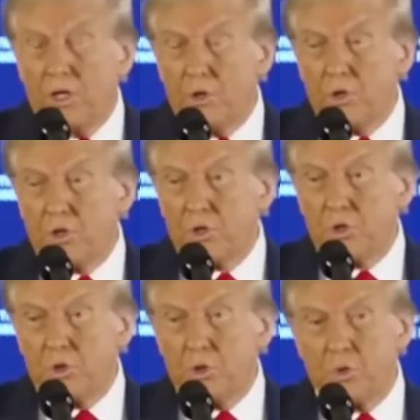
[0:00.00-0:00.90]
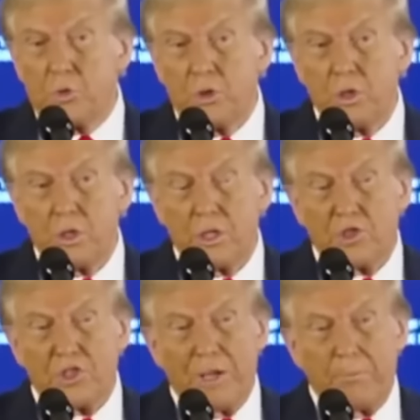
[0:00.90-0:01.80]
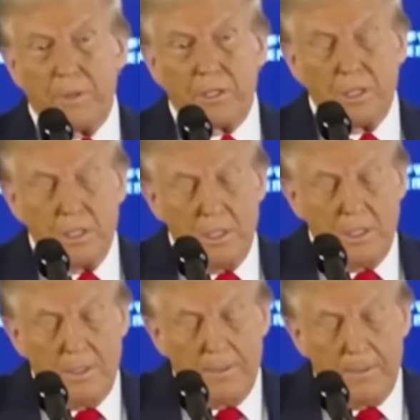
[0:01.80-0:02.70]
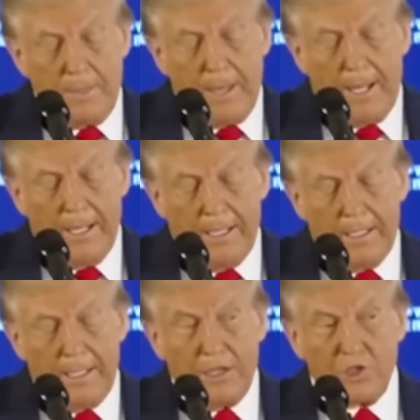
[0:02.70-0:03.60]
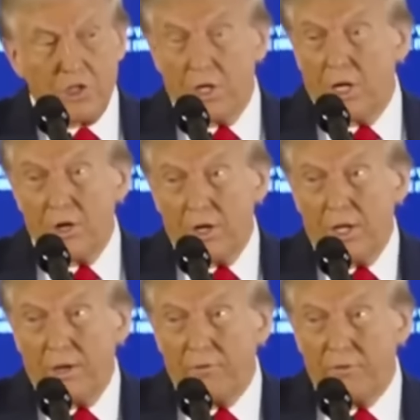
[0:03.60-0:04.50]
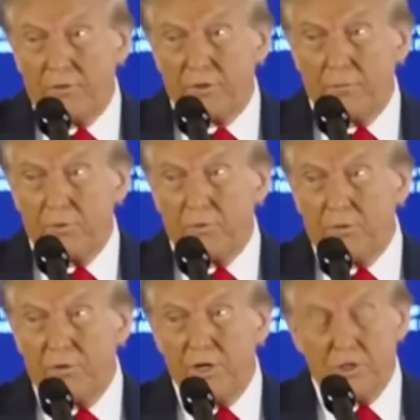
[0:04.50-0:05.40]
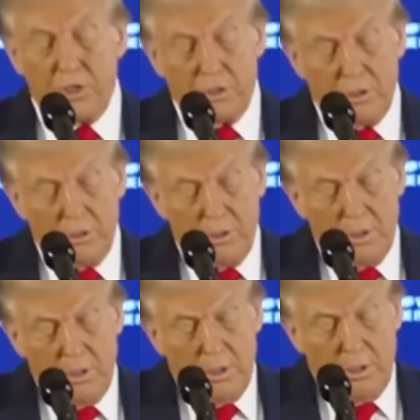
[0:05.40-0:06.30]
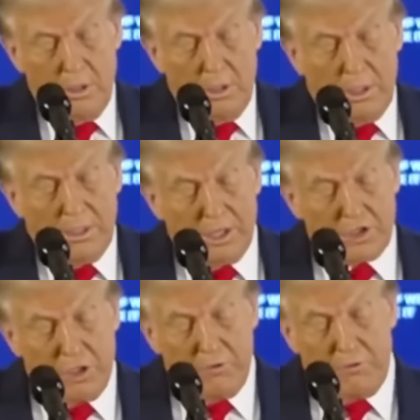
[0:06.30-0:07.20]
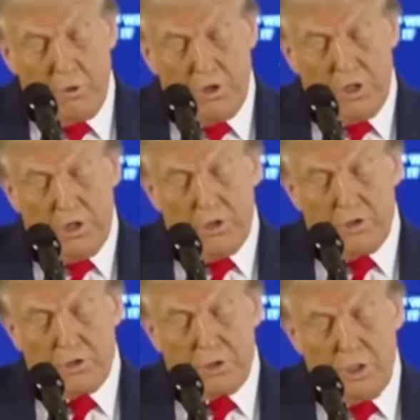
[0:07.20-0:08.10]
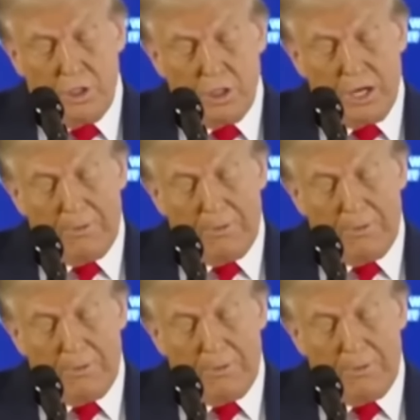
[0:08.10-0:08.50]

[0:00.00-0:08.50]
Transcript: here, just to do a statement. And it's an honor to have some of our friends here. In less than 4 years,